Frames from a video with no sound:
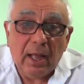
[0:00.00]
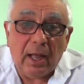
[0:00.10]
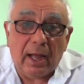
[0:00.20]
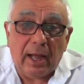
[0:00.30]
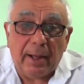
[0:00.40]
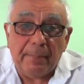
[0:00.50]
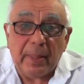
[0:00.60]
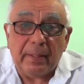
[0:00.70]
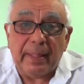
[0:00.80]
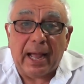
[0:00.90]
Um,
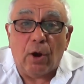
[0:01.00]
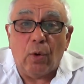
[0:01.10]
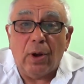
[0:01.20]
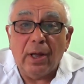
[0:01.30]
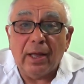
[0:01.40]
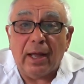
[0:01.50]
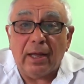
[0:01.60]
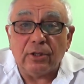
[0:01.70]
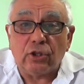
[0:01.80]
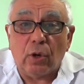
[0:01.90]
now,
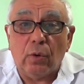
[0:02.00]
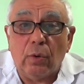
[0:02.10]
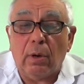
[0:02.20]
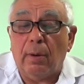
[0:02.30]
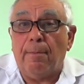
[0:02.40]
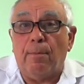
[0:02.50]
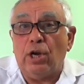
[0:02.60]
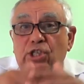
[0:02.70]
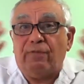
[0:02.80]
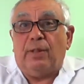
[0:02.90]
uh, so
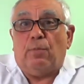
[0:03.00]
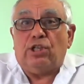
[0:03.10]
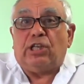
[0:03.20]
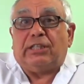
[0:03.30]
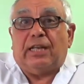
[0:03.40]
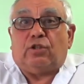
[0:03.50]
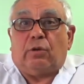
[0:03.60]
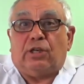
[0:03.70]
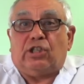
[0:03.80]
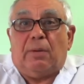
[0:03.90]
Moshe, when Moshe says to
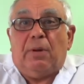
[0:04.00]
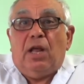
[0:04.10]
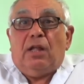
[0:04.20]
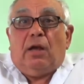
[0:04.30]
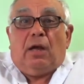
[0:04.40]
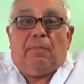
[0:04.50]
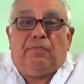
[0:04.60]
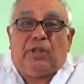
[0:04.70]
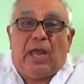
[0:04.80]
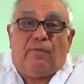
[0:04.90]
Hashem,
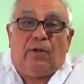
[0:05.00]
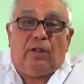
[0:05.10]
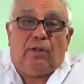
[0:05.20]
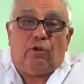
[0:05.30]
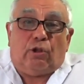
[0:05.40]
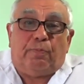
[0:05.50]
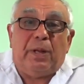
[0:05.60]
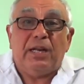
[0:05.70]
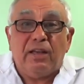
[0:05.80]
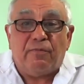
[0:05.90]
uh, they will not
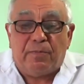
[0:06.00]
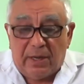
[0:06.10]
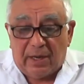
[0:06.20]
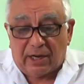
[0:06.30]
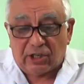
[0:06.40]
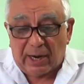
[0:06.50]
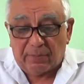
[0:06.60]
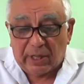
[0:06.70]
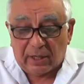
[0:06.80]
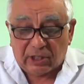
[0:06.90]
believe me, Hashem
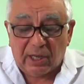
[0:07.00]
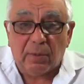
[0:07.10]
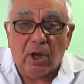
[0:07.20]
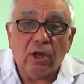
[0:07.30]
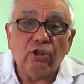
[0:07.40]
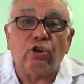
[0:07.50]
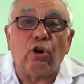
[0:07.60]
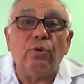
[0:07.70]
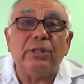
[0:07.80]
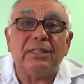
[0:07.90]
tells him,
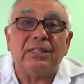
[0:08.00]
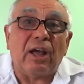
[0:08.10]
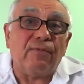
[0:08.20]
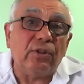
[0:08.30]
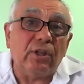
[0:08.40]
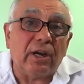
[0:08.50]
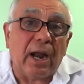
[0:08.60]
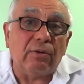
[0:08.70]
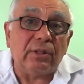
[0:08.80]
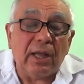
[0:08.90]
throw that stuff on the
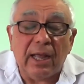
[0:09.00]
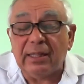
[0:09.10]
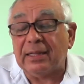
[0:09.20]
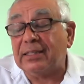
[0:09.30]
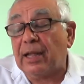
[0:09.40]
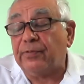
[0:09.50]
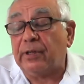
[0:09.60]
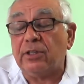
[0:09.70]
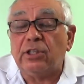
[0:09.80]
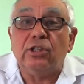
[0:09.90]
ground. And that stuff
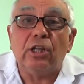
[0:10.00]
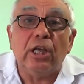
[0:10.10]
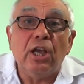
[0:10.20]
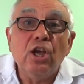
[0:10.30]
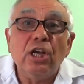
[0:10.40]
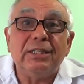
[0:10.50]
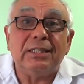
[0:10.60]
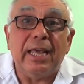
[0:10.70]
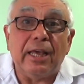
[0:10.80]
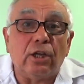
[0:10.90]
turns into the
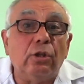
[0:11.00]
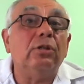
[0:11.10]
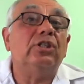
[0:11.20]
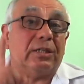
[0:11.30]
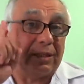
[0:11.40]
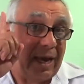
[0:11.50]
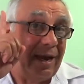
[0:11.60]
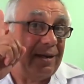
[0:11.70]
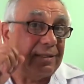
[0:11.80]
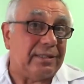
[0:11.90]
snake, not just
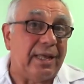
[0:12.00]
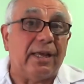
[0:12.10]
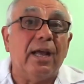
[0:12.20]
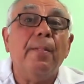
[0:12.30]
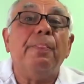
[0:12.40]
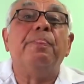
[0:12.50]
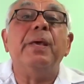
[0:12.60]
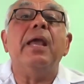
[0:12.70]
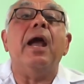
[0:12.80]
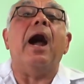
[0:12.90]
any snake,
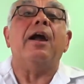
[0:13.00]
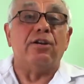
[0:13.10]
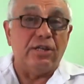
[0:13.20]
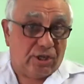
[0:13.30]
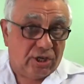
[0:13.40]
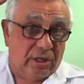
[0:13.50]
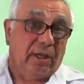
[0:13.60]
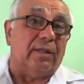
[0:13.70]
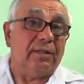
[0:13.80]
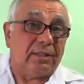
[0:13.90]
the
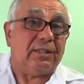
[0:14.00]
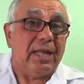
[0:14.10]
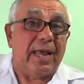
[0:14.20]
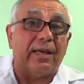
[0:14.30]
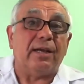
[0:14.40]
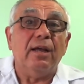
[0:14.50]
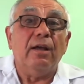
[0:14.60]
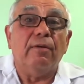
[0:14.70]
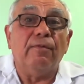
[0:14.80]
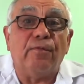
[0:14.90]
original snake
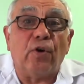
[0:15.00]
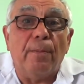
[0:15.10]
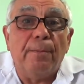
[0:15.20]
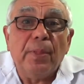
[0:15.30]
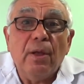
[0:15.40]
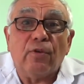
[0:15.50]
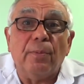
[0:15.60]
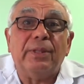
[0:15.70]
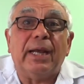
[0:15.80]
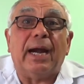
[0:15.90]
from,
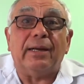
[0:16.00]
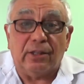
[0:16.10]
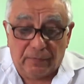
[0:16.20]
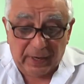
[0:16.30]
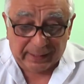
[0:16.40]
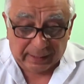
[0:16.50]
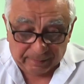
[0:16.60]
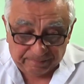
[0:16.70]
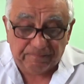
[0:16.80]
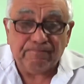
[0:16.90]
from the Garden of Eden.
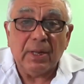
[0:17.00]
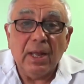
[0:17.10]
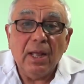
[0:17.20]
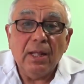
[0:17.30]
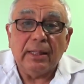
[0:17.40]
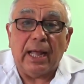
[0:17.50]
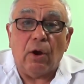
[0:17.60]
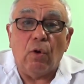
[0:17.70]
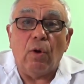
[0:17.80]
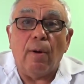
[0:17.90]

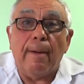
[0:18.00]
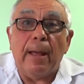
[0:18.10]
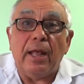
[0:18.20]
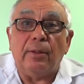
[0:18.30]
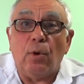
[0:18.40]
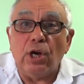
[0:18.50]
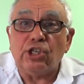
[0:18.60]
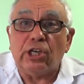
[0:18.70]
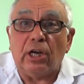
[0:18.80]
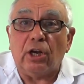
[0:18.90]
Now, uh, and
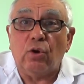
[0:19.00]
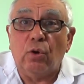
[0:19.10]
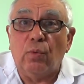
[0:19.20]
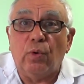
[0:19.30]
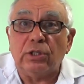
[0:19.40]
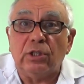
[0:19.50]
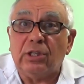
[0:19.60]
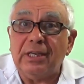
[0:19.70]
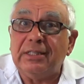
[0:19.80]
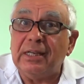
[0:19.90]
Moshe, who wasn't
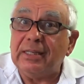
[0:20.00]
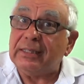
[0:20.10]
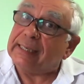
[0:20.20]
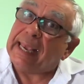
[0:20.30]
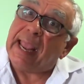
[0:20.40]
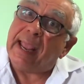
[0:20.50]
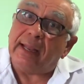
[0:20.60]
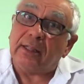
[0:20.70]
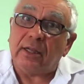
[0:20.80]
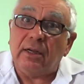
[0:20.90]
easily
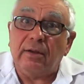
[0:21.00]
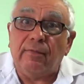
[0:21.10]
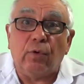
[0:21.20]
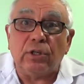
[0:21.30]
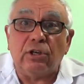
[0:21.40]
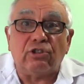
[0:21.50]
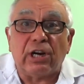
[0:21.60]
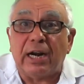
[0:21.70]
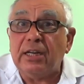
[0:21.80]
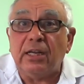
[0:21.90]
scared, was
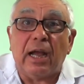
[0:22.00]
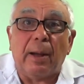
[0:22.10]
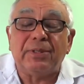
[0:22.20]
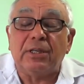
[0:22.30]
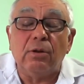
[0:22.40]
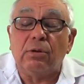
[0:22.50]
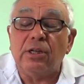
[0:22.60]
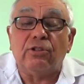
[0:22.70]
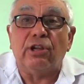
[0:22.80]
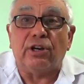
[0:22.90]
running
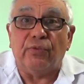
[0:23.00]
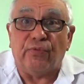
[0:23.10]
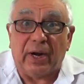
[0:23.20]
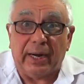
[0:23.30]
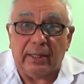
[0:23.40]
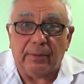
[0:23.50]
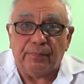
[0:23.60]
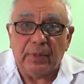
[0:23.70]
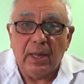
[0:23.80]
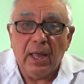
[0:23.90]
absolutely terrified.
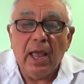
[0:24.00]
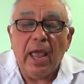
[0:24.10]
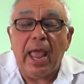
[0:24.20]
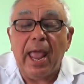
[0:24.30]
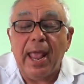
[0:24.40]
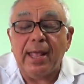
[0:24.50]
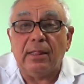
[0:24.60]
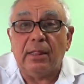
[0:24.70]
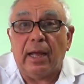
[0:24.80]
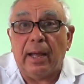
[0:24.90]

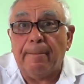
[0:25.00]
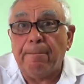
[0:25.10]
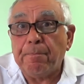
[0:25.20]
And uh,